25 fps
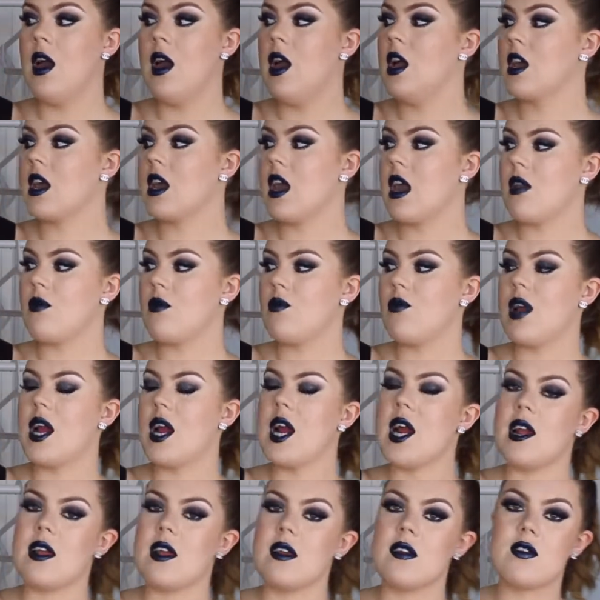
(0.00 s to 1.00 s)
I can't
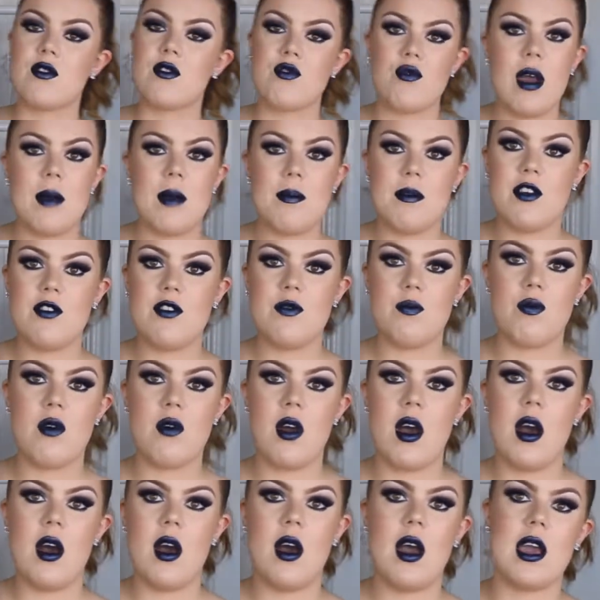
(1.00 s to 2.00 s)
wear a strapless
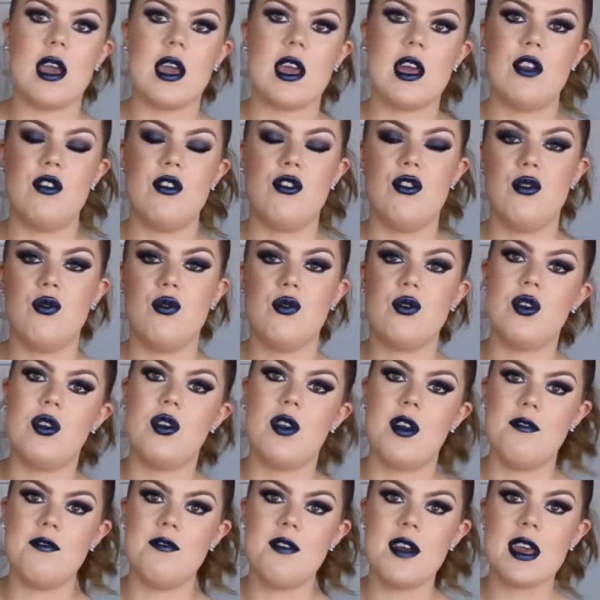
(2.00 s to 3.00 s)
bra. I can do
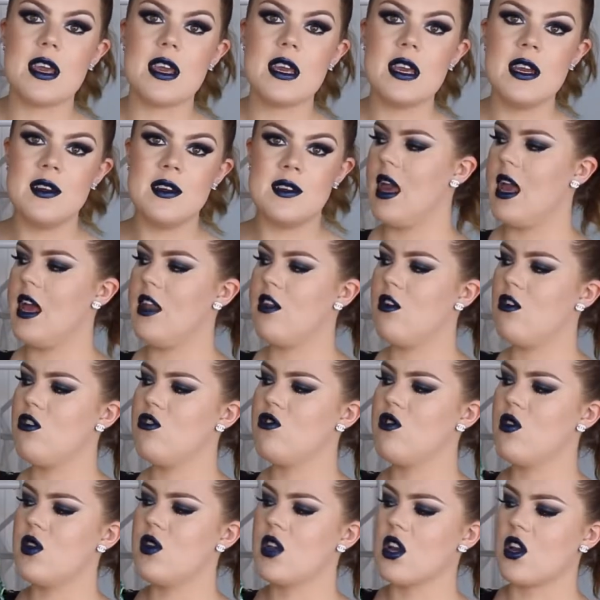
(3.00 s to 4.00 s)
nothing. And
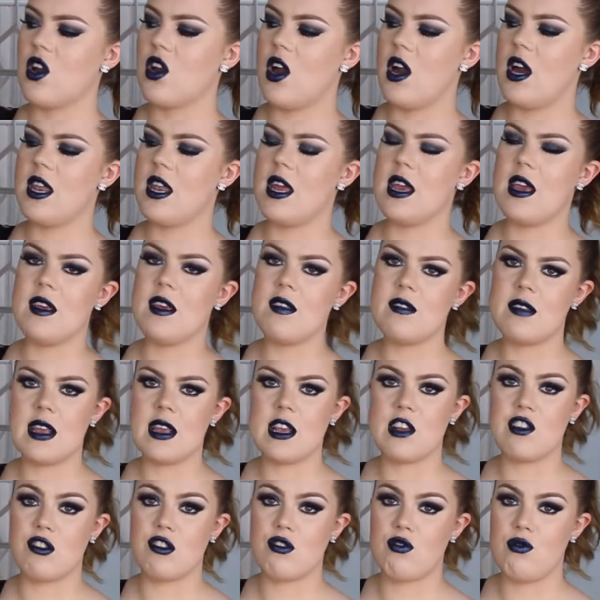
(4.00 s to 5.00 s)
also the cut is
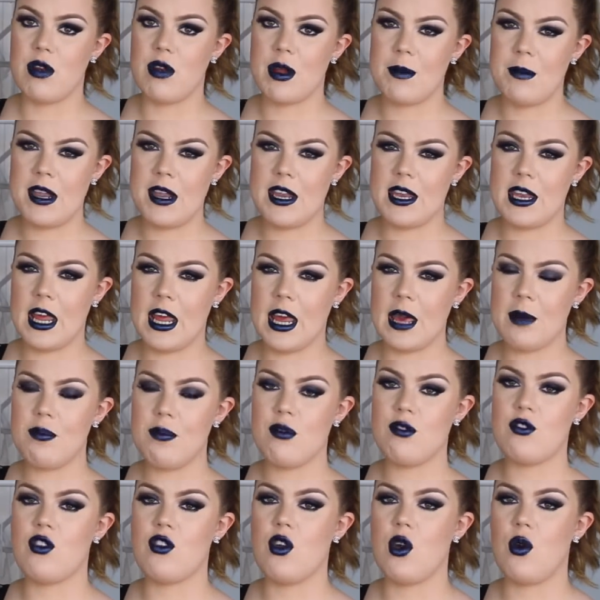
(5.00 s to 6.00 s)
extremely
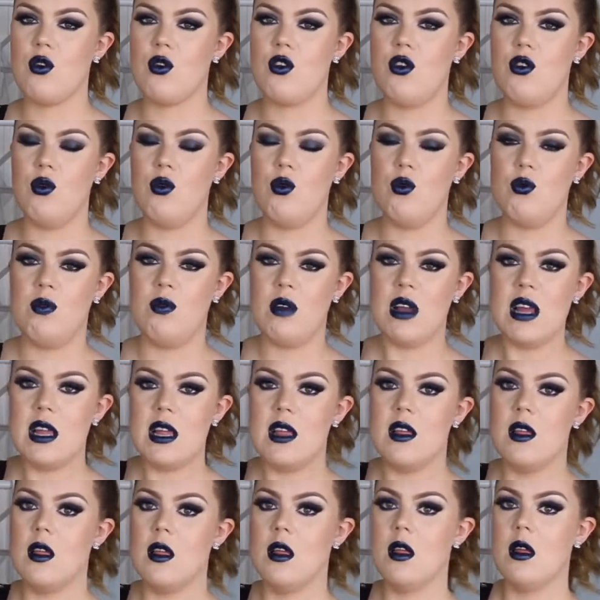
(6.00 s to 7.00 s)
deep, so you
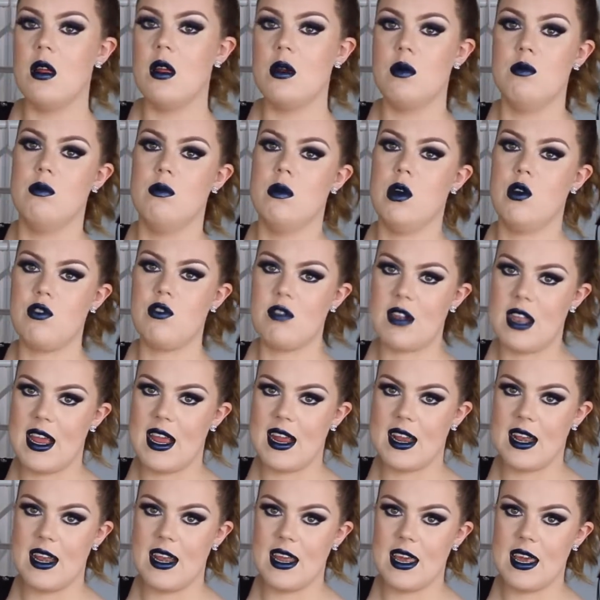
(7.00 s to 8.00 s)
will most
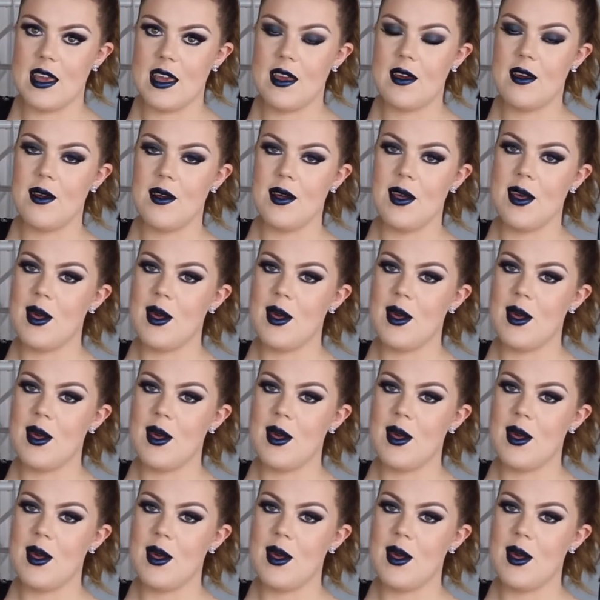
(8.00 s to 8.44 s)
likely